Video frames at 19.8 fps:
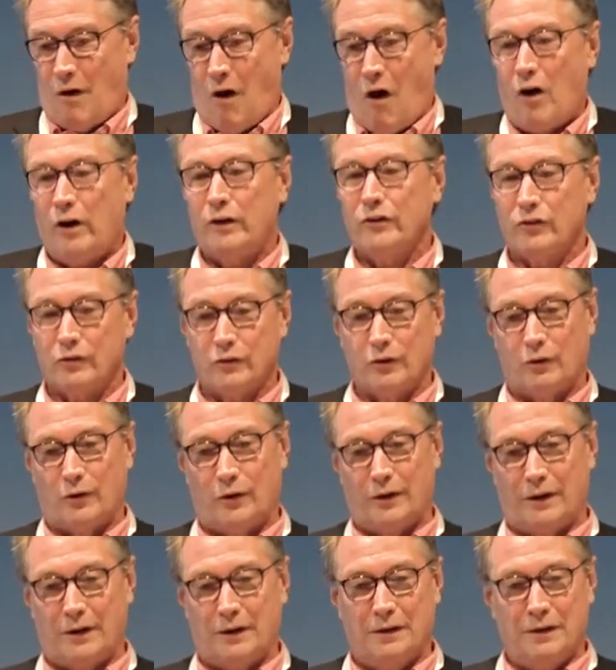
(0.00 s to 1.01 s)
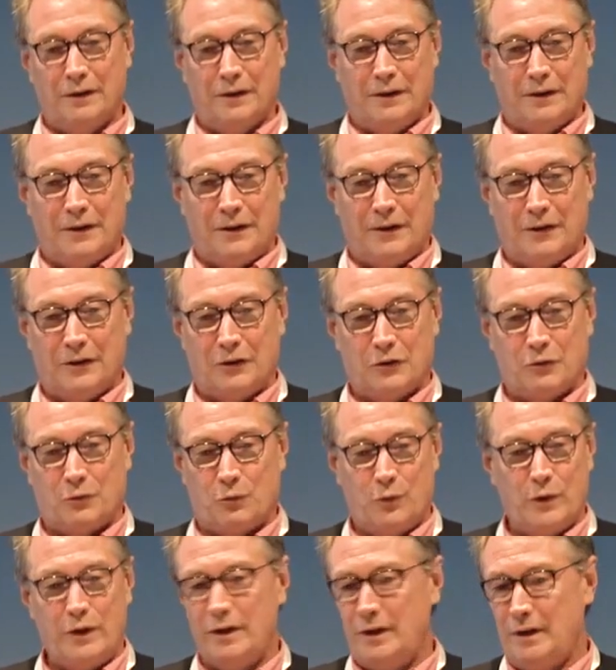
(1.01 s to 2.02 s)
our story is
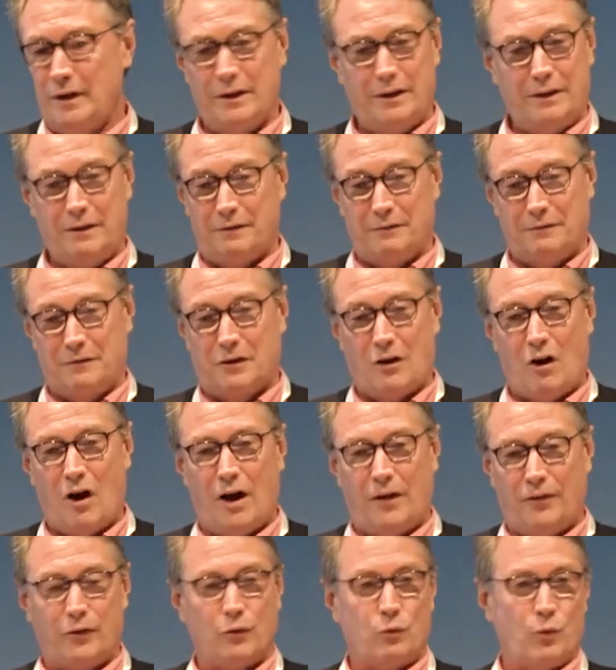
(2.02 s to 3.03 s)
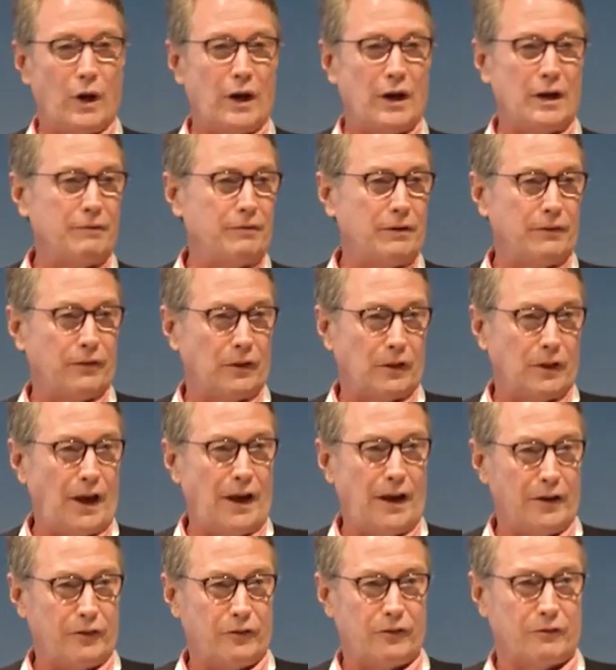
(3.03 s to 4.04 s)
we caught the wave of the
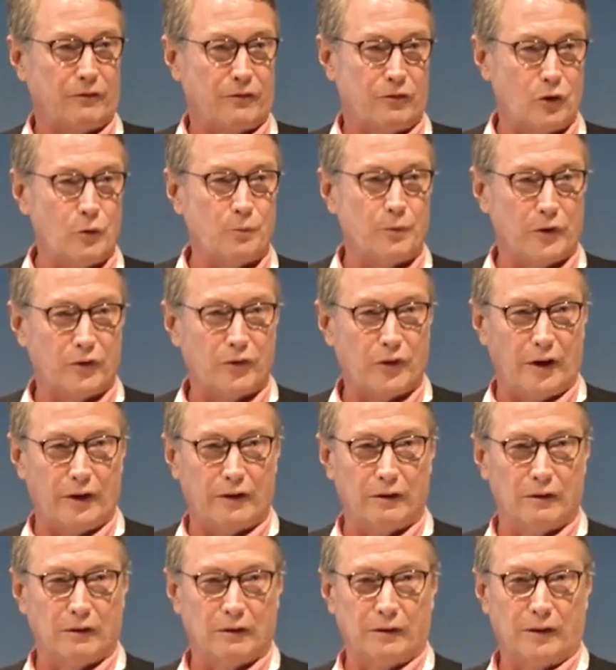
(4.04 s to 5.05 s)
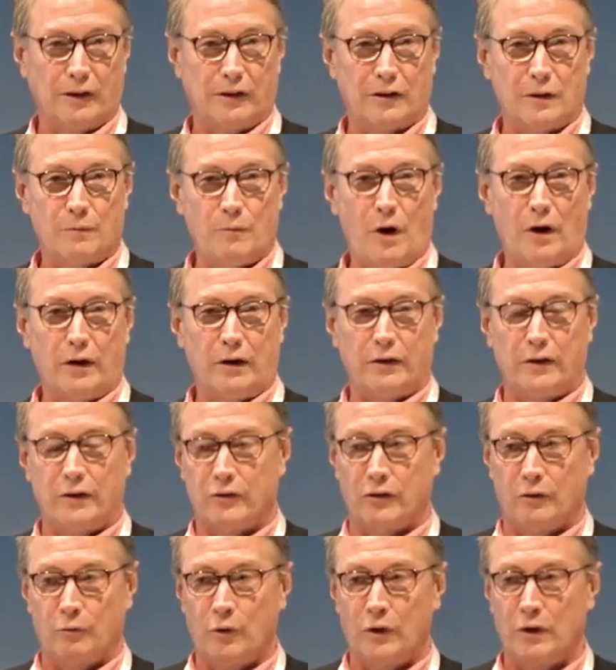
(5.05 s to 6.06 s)
last super cycle in
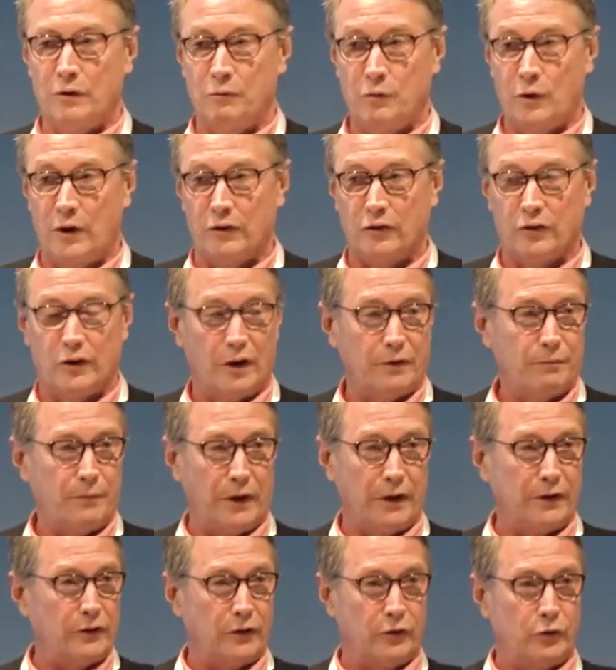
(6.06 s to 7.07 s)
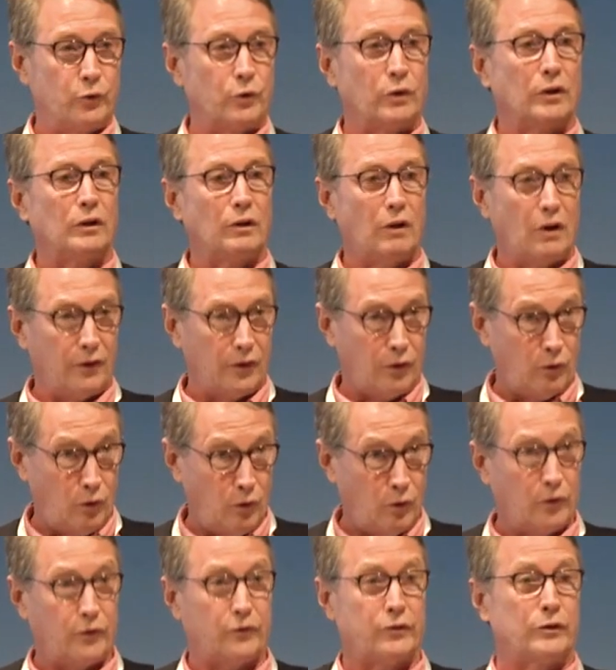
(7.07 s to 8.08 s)
commodities, and we raised enough money to drill all the
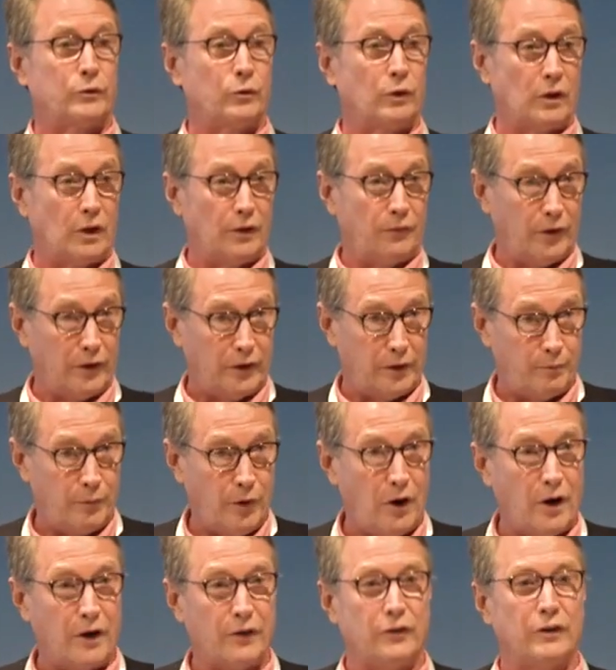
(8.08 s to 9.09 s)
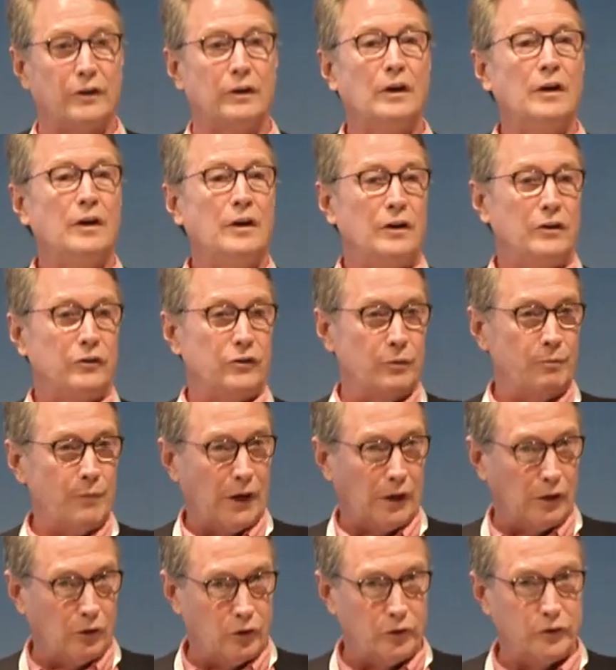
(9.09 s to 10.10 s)
holes, to drill off our deposit, do
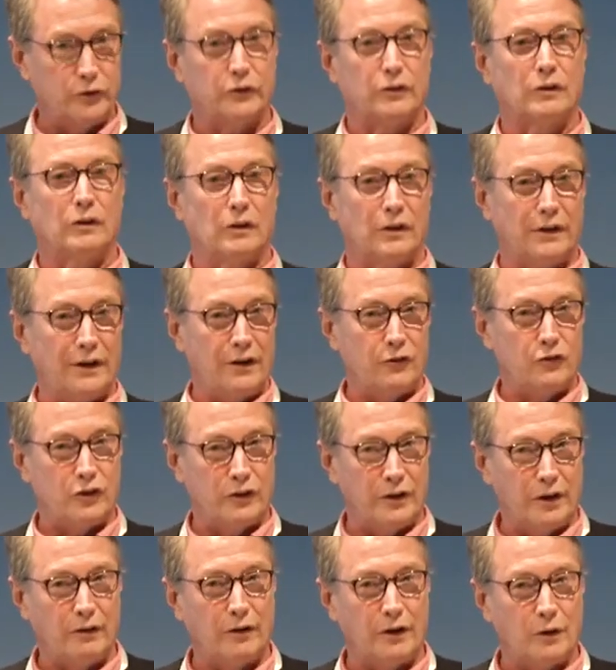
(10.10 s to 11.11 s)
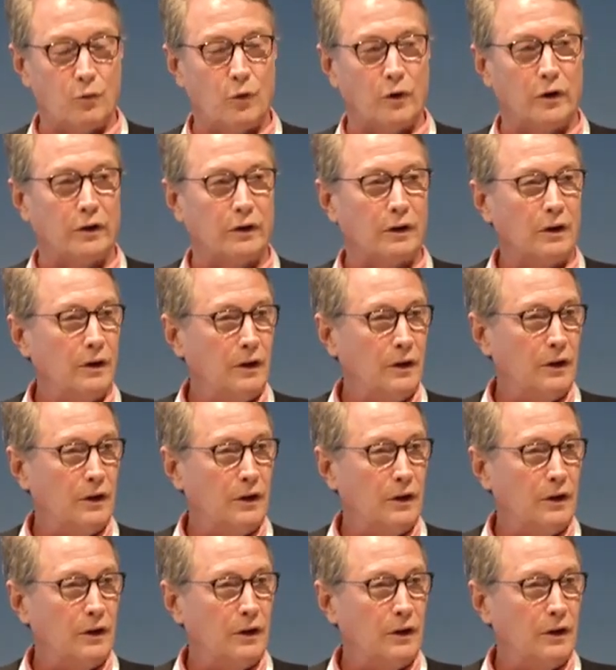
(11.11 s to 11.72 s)
metallurgical and engineering work,